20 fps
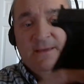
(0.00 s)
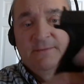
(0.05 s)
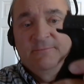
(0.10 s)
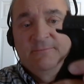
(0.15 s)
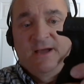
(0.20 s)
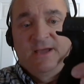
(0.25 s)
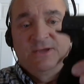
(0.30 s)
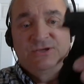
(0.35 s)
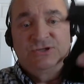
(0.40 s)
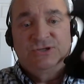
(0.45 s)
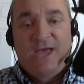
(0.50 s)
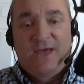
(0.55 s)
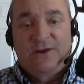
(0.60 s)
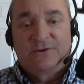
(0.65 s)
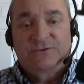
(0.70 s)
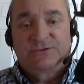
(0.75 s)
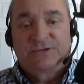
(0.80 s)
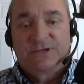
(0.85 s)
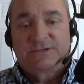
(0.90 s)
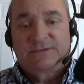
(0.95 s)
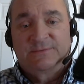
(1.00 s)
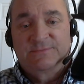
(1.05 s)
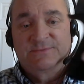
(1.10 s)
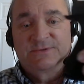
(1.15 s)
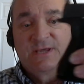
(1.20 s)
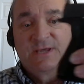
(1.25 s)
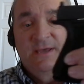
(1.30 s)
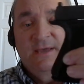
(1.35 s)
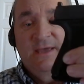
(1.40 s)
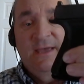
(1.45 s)
my Shadow
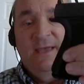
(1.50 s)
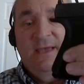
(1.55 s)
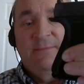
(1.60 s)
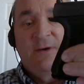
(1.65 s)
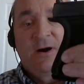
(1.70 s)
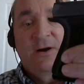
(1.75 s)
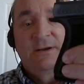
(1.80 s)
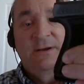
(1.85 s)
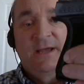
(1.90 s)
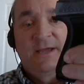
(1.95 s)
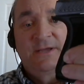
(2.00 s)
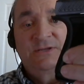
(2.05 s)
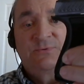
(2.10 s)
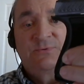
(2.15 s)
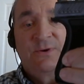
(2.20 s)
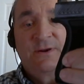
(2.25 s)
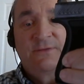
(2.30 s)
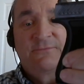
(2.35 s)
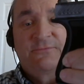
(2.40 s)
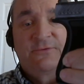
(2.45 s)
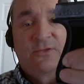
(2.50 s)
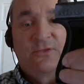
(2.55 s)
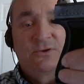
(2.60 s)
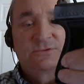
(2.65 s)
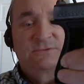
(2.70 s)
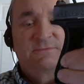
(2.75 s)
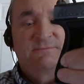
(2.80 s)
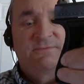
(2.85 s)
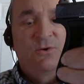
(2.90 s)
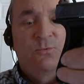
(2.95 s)
Systems MR920. For
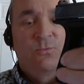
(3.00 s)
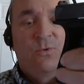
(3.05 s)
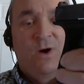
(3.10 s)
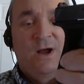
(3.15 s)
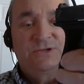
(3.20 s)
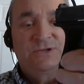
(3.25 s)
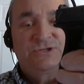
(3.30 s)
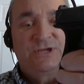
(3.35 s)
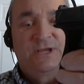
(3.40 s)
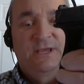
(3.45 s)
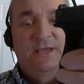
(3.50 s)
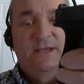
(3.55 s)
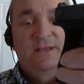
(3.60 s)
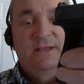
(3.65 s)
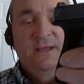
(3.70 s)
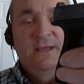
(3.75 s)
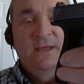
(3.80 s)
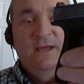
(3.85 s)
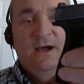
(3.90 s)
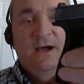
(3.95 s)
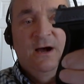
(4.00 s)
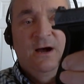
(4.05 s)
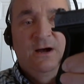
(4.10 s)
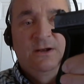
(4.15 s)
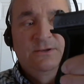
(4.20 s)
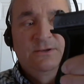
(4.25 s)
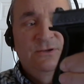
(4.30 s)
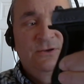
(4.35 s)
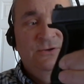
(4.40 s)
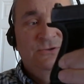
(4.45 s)
those of you watching it
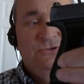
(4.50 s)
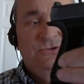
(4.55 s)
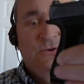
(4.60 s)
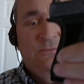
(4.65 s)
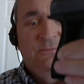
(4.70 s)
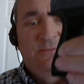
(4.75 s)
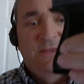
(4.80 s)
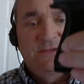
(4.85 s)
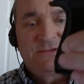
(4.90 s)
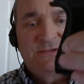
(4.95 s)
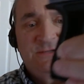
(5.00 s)
on YouTube, this